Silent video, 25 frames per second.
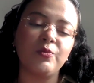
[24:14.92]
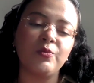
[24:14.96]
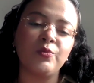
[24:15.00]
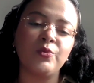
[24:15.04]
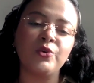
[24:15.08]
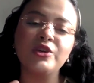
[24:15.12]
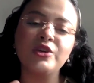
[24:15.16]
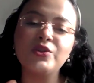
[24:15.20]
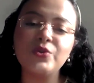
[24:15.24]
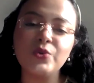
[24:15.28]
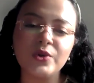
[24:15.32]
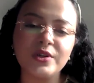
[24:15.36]

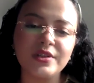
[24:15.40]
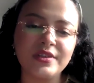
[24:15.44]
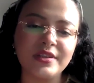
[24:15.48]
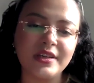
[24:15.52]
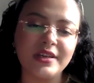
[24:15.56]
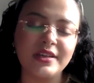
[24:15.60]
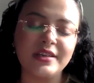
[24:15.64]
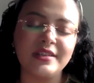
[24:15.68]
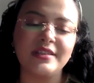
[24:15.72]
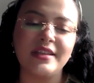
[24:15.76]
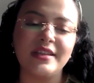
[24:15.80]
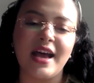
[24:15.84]

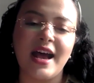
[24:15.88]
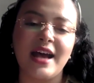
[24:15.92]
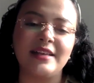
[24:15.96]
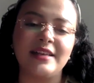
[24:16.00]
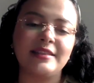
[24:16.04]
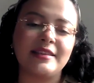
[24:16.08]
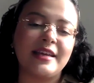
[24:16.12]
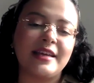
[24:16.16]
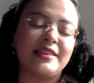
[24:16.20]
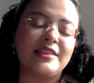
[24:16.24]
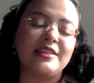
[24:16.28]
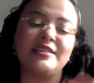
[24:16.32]
resources
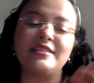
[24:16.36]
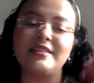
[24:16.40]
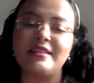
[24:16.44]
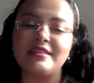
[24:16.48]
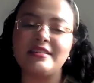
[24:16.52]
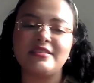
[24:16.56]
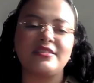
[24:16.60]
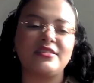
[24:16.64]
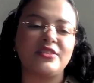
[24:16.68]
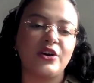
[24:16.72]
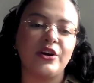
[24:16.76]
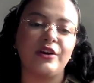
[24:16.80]
as, like, this
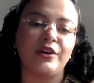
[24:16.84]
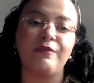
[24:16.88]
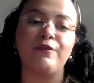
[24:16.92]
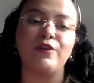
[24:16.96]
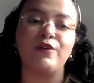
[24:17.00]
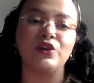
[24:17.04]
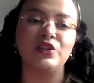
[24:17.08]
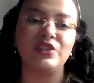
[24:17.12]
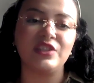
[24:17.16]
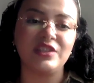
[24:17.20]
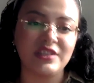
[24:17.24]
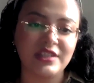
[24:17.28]
necessary
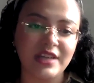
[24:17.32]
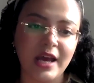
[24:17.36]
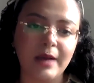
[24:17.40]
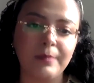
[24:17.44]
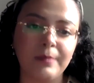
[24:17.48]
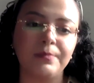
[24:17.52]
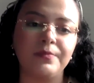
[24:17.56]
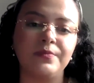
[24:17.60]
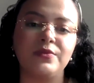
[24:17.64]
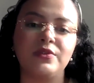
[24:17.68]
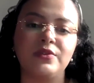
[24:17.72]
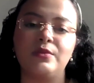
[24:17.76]
first
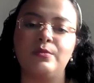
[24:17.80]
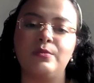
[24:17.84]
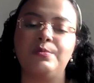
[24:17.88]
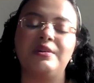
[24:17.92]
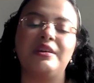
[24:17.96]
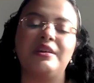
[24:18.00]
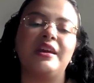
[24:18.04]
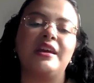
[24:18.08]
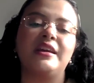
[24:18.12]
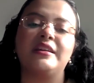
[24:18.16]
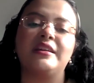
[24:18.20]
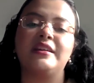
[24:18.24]
step to
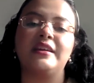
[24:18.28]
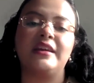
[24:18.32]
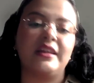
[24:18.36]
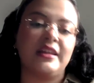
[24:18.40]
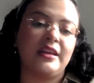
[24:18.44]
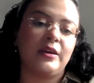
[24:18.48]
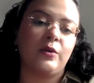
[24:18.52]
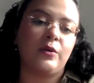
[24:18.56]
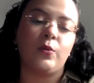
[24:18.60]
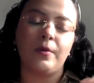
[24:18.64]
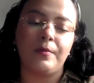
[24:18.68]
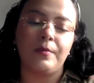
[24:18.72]
begin
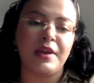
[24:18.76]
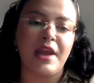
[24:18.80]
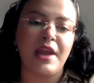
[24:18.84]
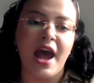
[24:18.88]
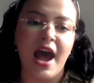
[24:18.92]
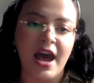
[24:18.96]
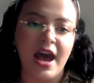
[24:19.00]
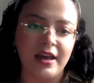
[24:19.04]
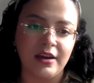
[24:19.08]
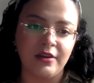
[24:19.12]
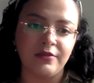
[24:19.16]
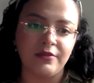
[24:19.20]
getting women
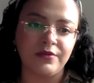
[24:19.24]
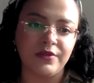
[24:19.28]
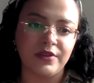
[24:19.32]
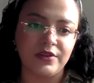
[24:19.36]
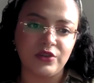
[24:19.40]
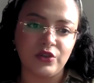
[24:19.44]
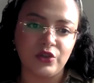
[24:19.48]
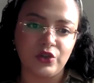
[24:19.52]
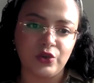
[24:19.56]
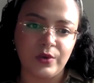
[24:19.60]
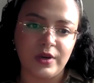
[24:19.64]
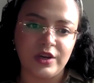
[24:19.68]
out of the
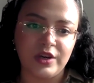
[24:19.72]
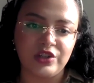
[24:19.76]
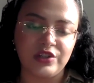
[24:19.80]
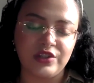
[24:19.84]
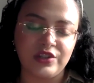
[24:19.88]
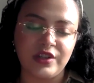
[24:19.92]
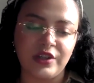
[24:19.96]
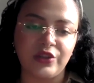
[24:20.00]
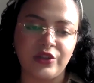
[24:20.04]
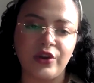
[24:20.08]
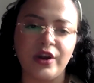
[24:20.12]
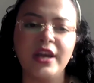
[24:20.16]
situations
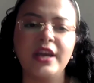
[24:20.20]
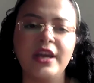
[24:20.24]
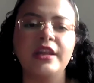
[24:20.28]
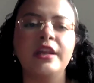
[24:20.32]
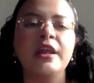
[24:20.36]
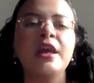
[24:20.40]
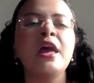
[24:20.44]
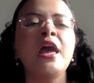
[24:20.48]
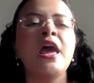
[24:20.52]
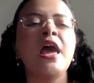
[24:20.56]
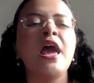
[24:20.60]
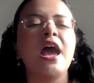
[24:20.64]
that they're in.
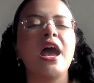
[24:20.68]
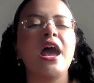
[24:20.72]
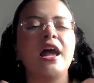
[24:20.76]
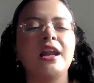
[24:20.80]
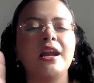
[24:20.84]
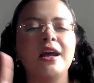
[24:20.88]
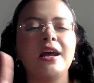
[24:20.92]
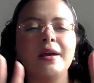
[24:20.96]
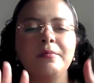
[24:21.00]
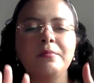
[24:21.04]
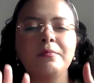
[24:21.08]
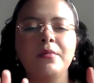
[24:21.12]

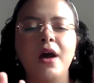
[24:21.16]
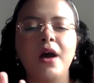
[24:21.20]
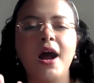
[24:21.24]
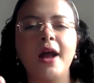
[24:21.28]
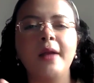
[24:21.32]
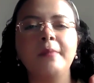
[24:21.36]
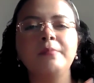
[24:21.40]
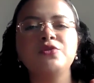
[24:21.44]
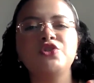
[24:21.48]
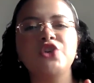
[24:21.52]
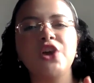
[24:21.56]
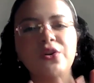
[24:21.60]
And
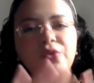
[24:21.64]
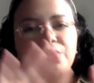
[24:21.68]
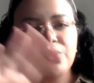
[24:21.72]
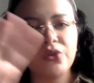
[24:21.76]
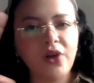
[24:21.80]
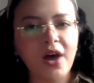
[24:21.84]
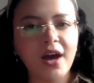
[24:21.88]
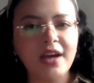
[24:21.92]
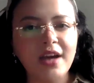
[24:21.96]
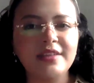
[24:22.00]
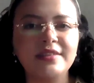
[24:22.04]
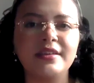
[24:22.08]
I'm
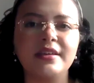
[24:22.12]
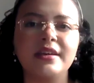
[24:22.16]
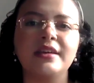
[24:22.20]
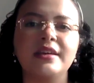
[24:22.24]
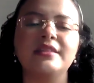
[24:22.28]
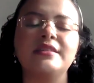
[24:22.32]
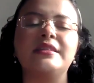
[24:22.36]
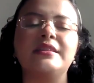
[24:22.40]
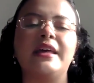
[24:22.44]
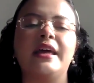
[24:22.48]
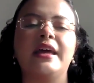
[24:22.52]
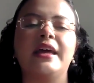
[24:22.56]
generalizing
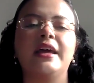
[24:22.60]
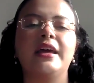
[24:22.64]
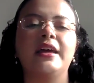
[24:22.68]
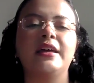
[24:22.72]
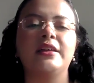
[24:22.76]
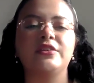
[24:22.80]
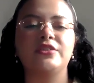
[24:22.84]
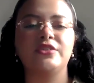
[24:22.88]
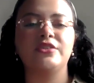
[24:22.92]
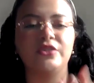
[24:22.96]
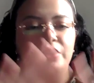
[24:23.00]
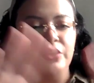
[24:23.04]
and
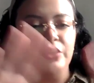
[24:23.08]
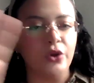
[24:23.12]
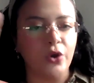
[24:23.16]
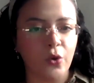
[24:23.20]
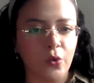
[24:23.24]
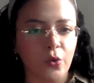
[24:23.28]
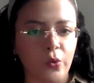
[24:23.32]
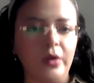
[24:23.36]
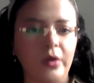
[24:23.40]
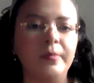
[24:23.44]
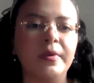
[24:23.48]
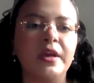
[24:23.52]
saying,
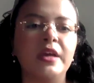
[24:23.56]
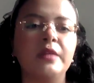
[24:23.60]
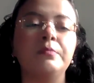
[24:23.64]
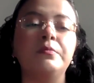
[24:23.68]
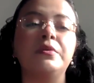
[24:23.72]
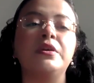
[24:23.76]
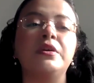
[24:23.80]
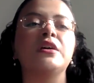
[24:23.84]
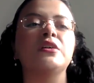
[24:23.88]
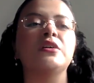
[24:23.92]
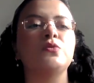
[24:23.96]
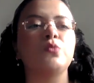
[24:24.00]
women,
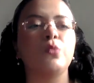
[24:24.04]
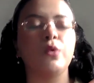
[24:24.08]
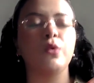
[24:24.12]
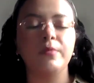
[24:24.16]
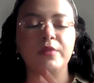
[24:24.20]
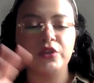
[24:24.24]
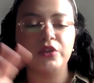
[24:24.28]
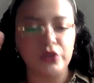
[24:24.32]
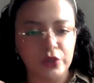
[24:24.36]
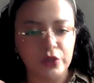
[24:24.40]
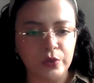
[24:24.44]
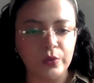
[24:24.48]
because
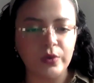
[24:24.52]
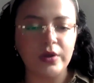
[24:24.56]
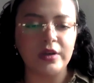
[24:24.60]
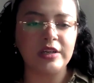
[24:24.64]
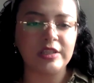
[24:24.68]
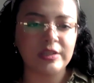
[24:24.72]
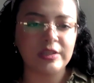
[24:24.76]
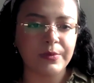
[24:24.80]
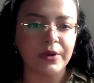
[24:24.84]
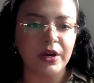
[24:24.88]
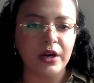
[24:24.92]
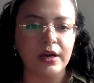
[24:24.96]
women do
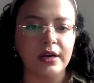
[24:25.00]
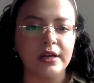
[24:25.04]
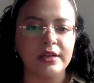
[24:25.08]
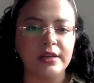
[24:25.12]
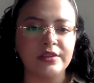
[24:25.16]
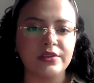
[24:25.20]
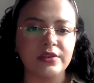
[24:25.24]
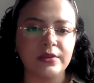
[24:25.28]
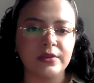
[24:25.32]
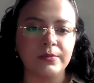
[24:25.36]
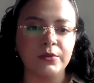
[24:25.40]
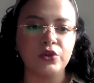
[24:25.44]

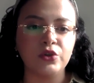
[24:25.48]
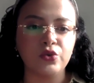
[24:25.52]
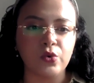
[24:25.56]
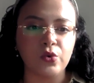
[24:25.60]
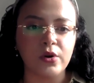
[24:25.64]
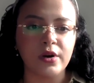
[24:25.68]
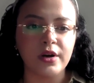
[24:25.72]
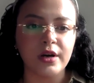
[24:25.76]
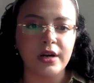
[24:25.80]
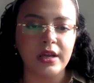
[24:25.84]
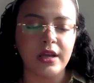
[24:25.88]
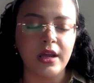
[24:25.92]
experience the
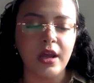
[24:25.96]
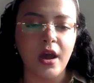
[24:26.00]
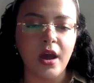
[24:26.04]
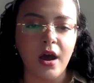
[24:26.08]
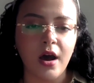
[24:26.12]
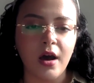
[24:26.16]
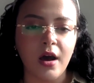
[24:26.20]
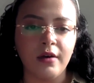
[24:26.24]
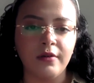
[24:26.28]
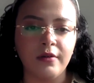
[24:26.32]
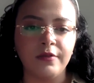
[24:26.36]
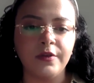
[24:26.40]
majority
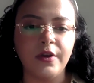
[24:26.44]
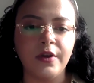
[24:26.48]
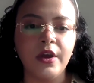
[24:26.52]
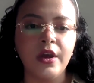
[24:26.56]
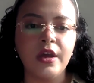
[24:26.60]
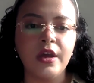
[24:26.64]
of